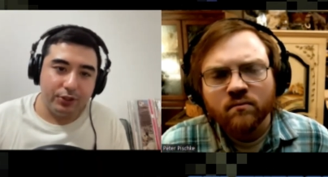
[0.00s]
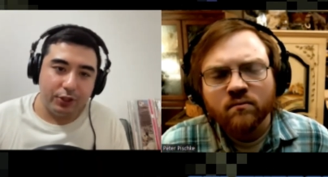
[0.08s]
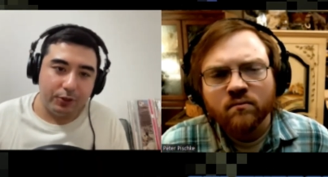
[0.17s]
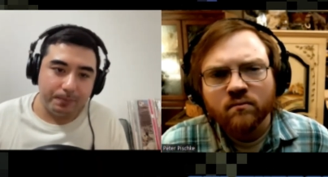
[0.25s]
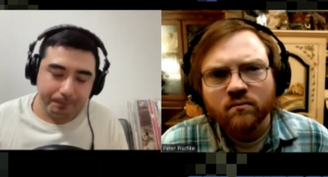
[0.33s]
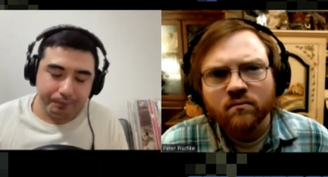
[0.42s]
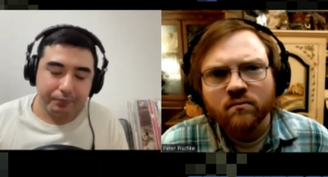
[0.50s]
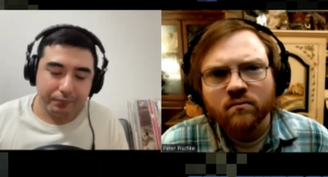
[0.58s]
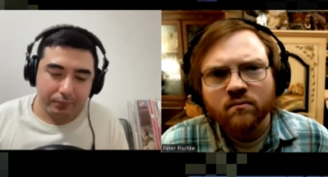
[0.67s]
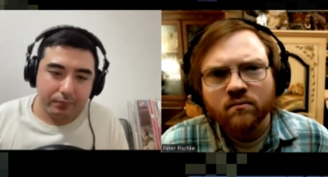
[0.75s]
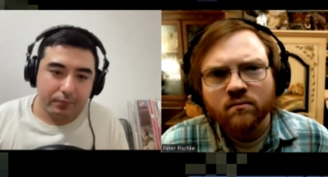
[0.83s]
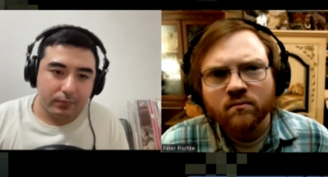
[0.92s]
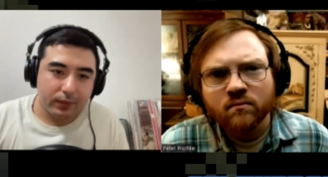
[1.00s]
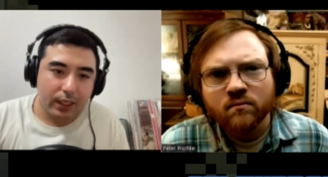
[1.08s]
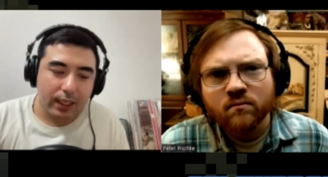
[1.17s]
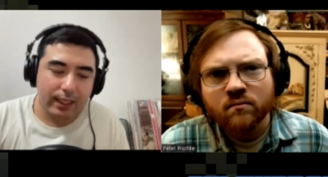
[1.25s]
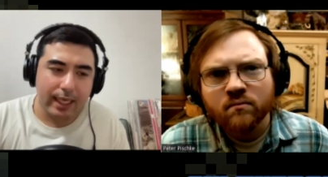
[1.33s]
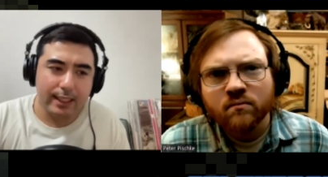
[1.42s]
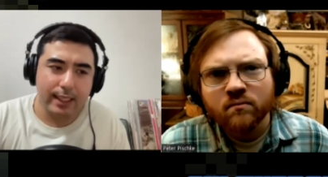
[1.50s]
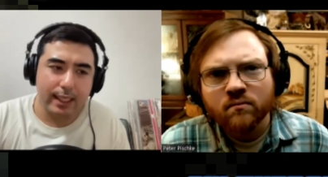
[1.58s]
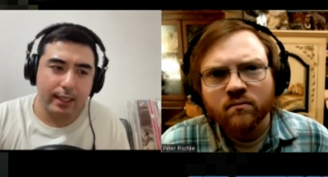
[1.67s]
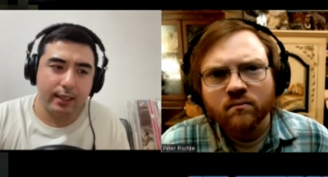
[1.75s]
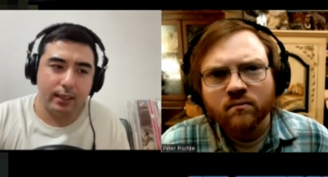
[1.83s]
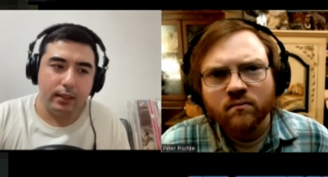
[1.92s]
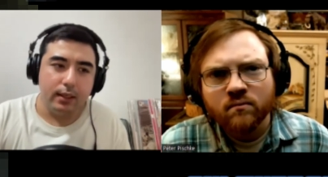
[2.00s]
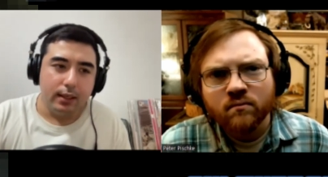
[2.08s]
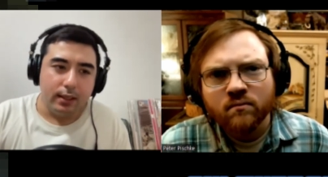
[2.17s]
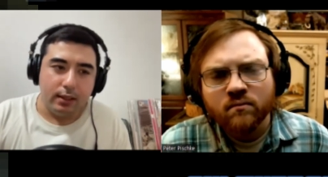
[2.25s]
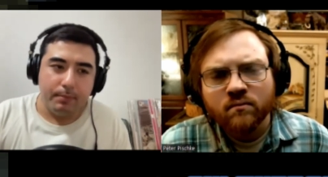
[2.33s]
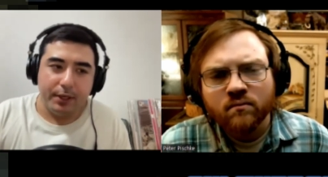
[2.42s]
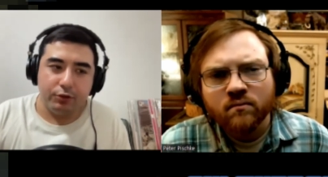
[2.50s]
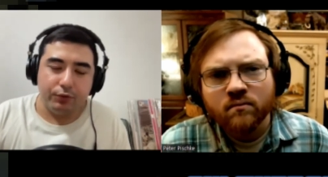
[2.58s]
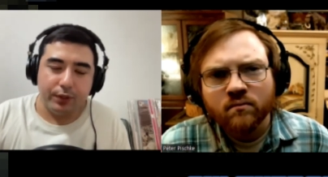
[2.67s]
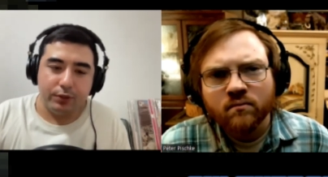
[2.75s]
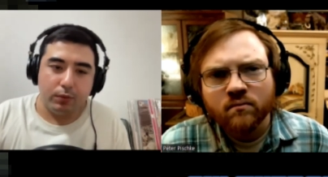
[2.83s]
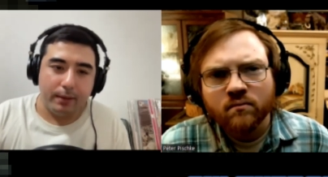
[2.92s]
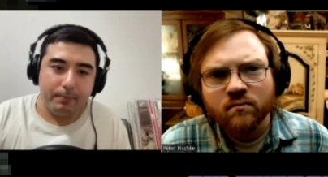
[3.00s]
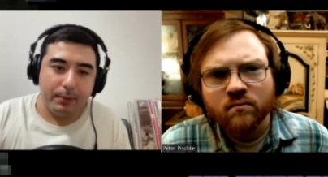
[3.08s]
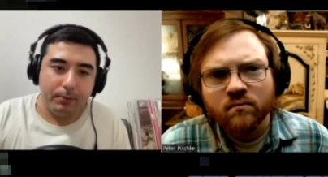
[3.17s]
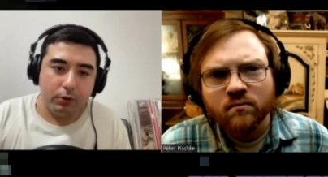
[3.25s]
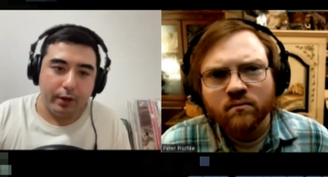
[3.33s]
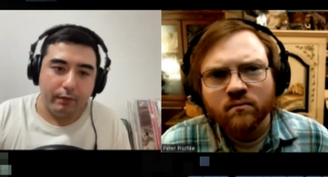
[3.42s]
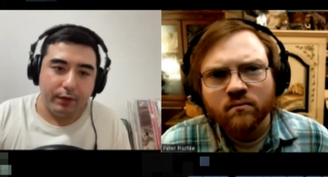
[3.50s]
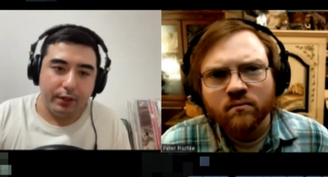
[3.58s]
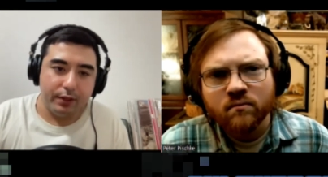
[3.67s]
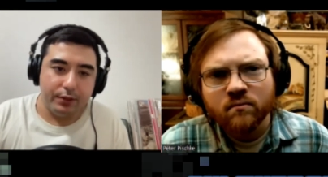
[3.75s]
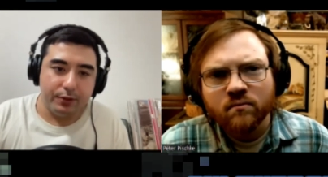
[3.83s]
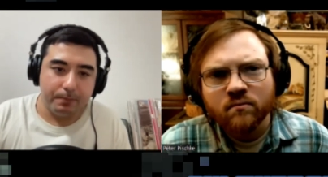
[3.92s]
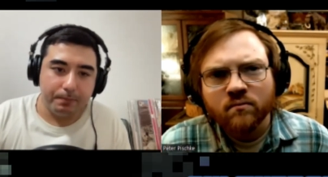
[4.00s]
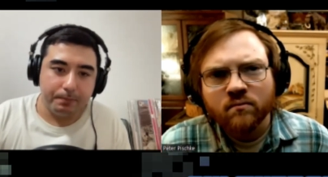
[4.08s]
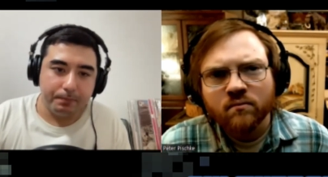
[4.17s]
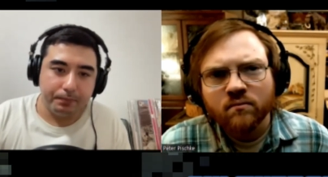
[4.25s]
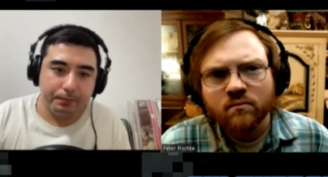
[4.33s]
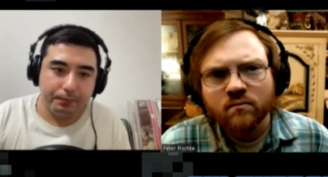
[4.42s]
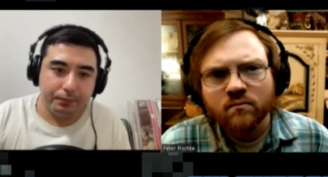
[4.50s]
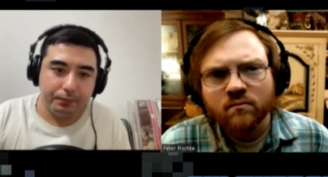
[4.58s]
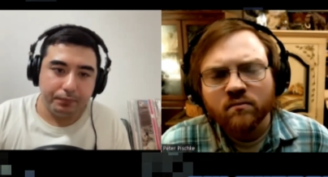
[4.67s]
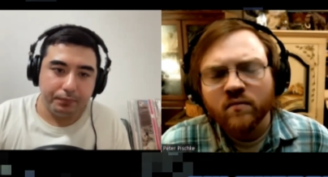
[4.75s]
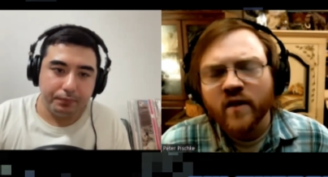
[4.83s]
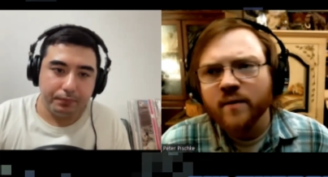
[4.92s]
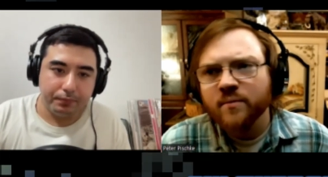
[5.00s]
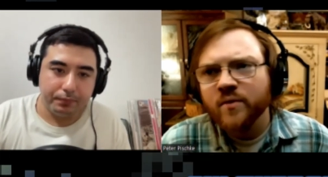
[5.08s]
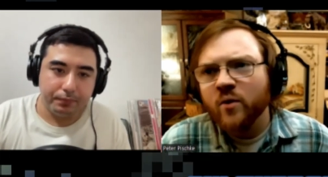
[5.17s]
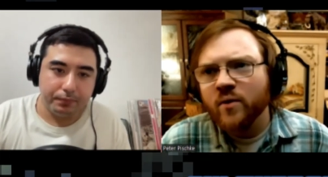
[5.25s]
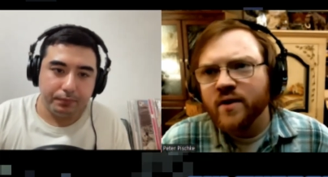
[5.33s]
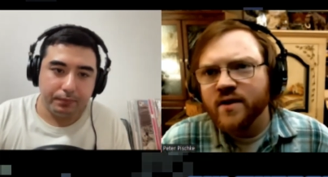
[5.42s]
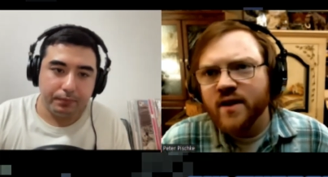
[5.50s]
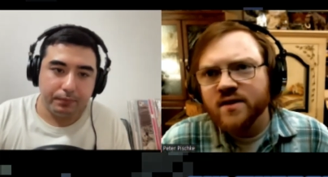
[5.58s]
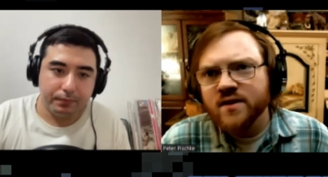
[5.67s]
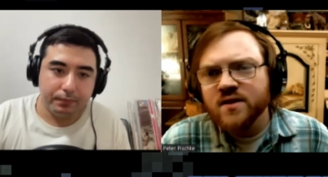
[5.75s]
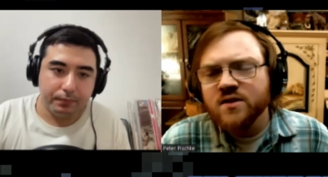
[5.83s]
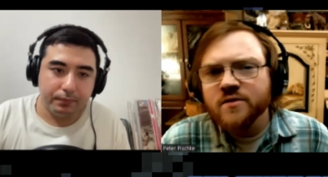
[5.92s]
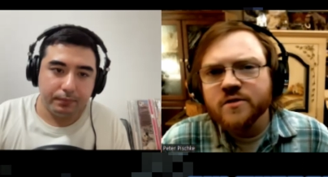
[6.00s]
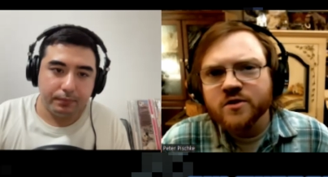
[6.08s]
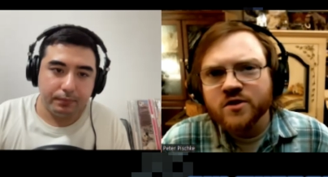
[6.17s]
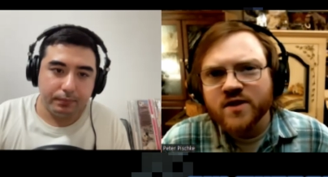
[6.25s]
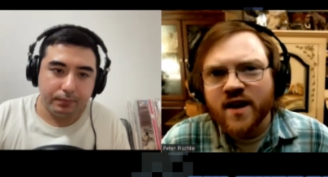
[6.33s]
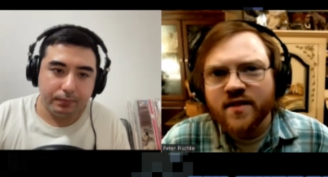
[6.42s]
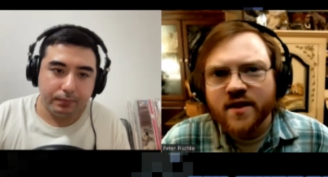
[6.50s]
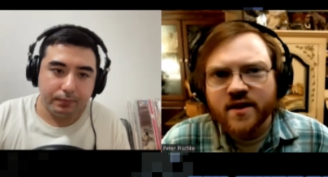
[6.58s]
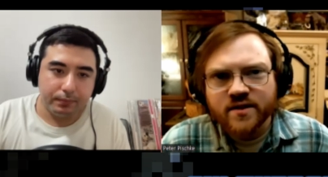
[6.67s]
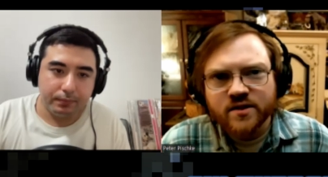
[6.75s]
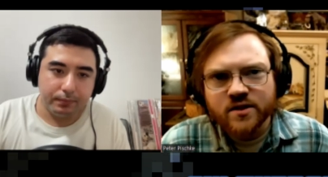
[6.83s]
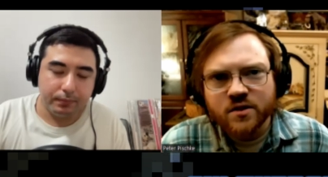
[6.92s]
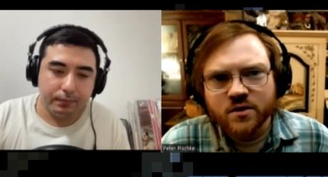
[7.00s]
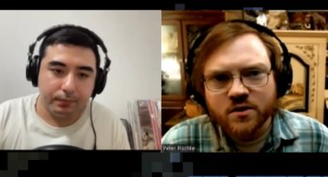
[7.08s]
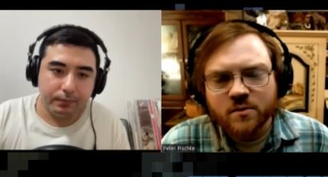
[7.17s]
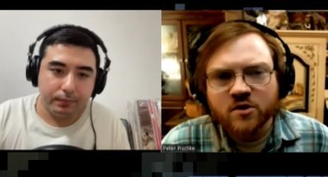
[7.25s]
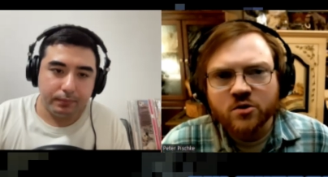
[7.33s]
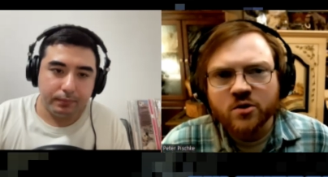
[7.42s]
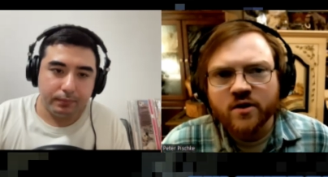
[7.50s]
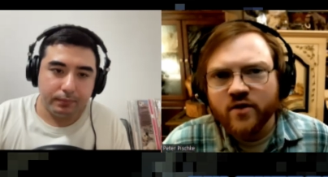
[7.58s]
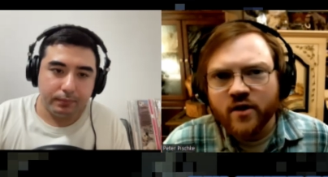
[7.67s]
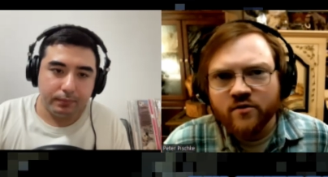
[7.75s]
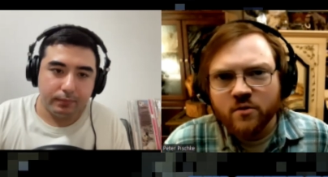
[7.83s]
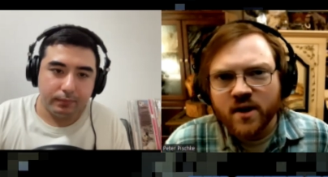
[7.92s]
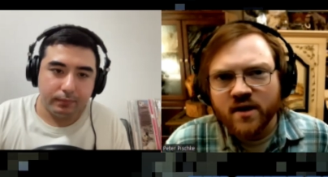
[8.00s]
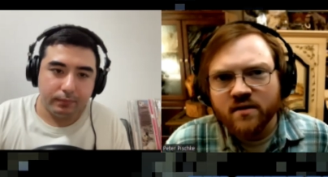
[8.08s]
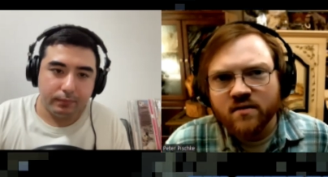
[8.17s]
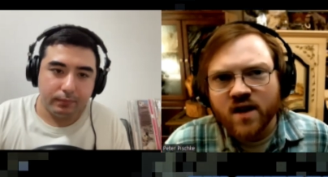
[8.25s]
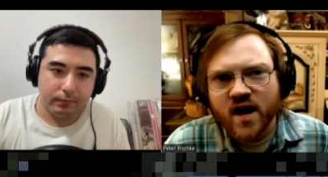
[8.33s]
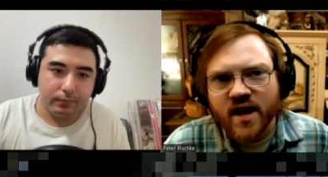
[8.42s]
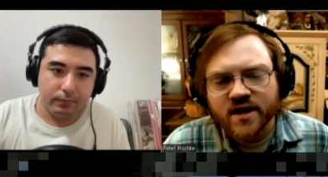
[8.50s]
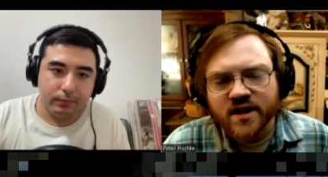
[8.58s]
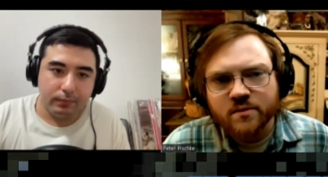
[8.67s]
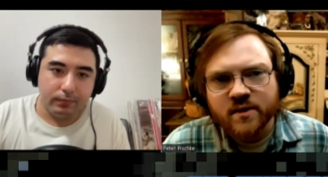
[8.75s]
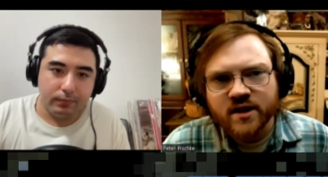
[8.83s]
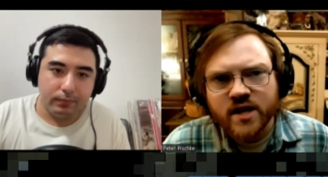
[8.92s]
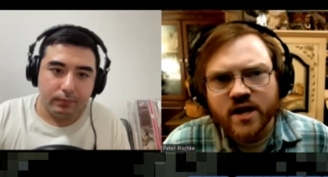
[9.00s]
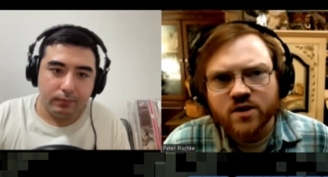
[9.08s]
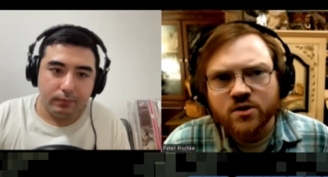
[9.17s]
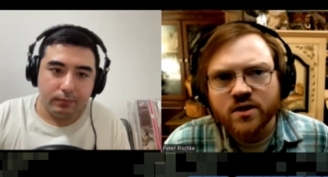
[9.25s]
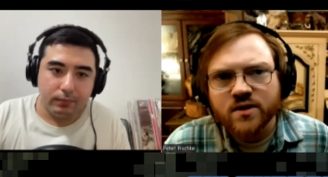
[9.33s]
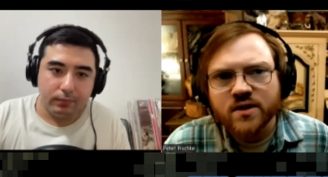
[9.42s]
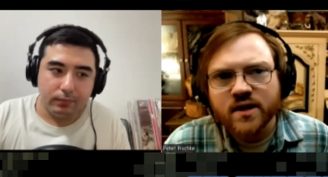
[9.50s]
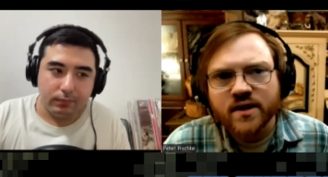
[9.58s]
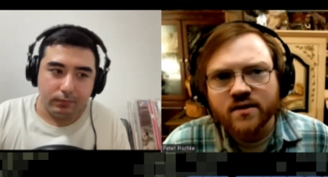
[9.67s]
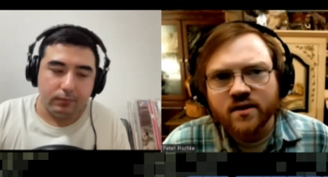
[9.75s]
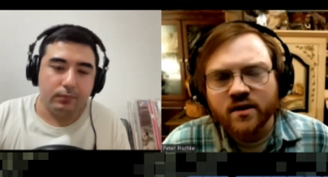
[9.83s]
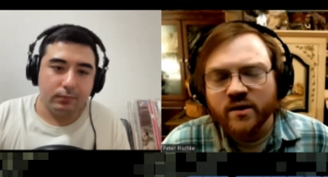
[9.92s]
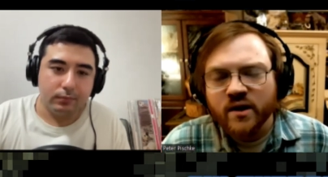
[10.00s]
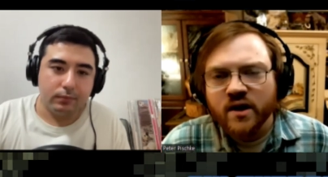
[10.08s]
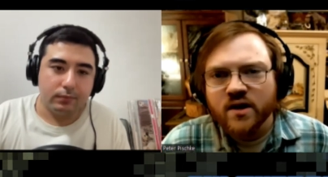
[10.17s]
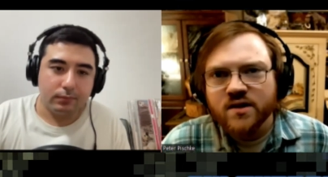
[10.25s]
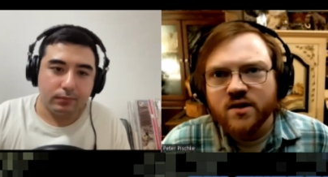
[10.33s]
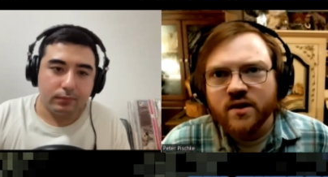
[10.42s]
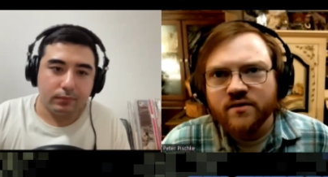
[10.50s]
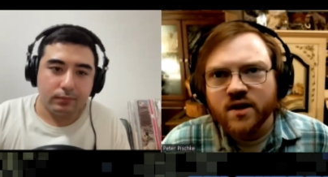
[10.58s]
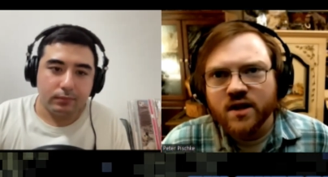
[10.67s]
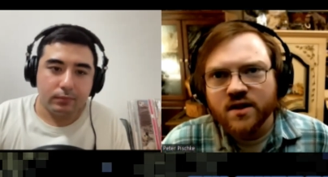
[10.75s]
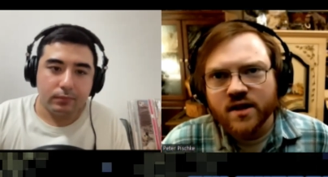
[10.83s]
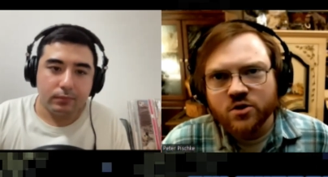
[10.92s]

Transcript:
Speaker 1: So that's, I think, uh, the biggest reason why people aren't having kids. Yeah, no, it's easier
Speaker 2: to say than it is to do, especially if you have to meet high expectations and uh-huh. you have to get that